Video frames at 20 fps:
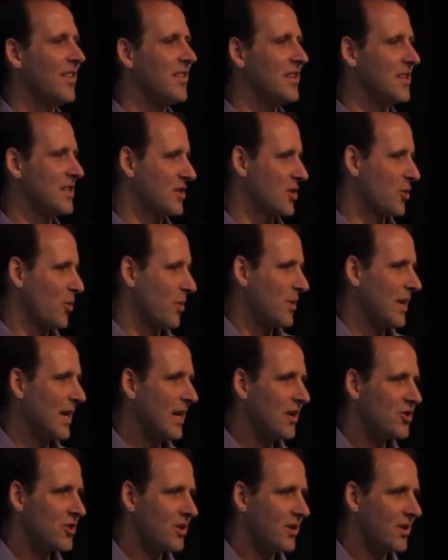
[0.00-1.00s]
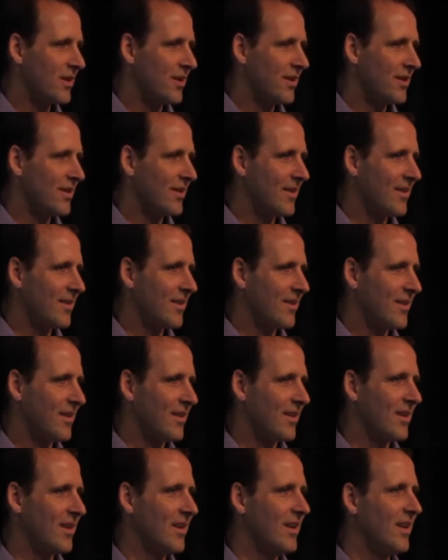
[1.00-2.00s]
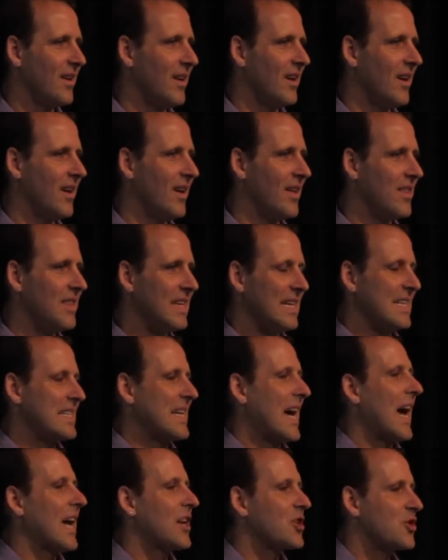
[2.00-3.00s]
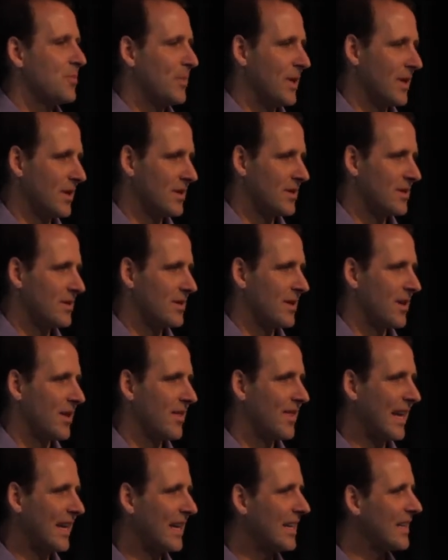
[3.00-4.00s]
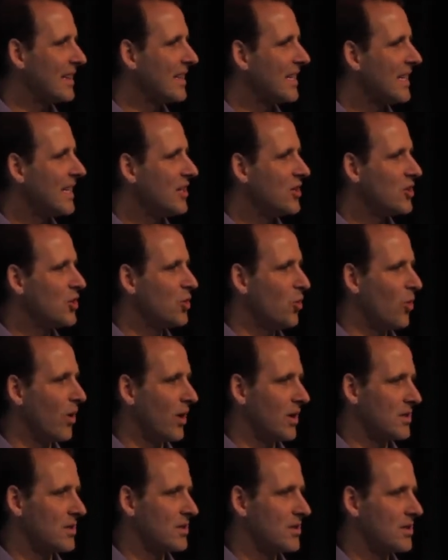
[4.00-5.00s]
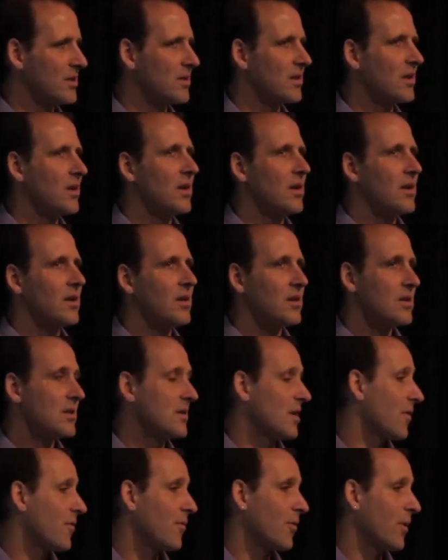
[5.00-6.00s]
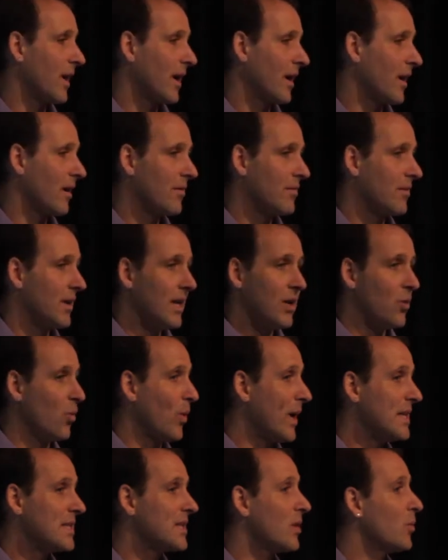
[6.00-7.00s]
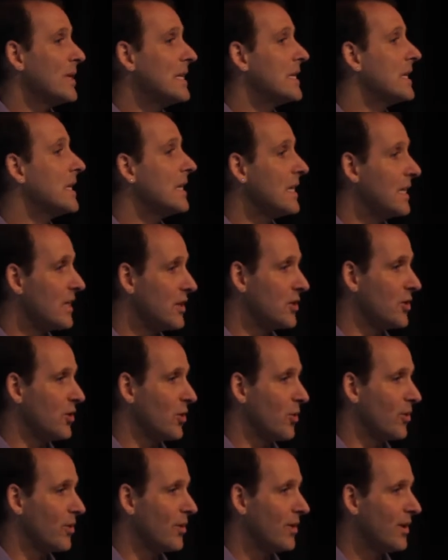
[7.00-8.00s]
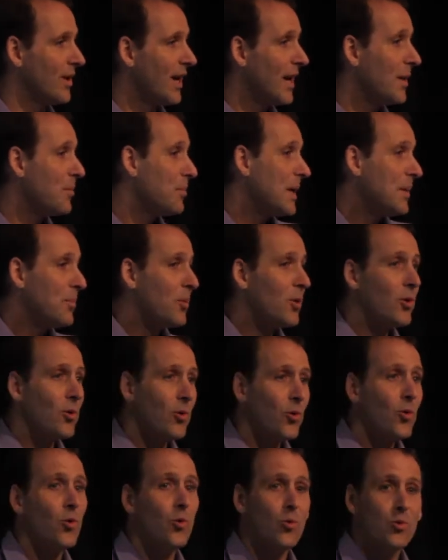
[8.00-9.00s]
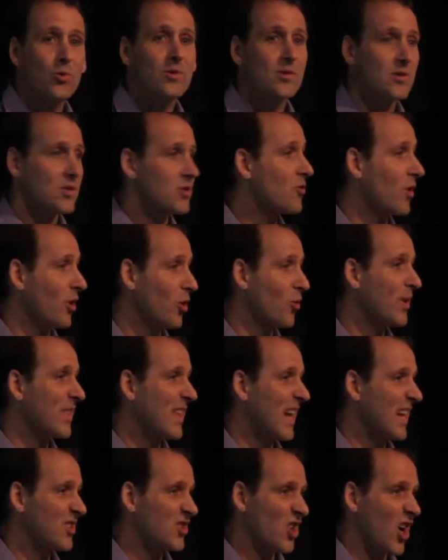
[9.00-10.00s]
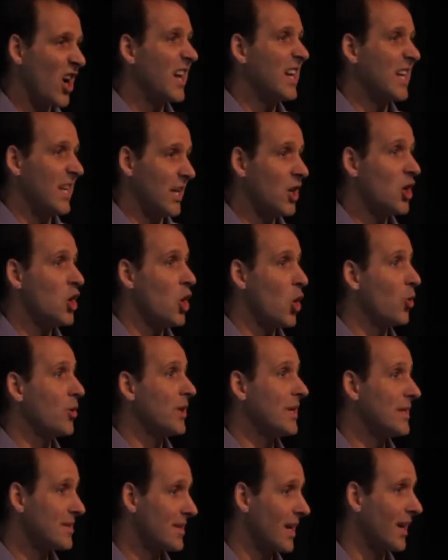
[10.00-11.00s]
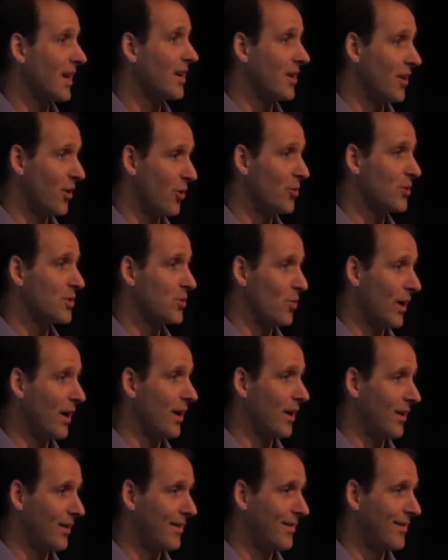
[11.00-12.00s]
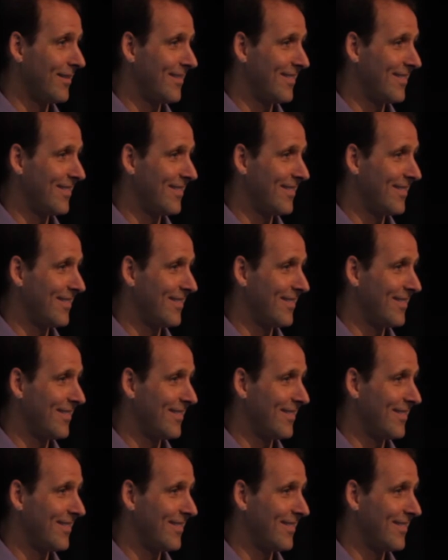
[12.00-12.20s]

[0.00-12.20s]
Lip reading: the discrimination, the attachments that can lead to us suffering in ways that we didn't need to. And people who struggle with anxiety know these second arrows well.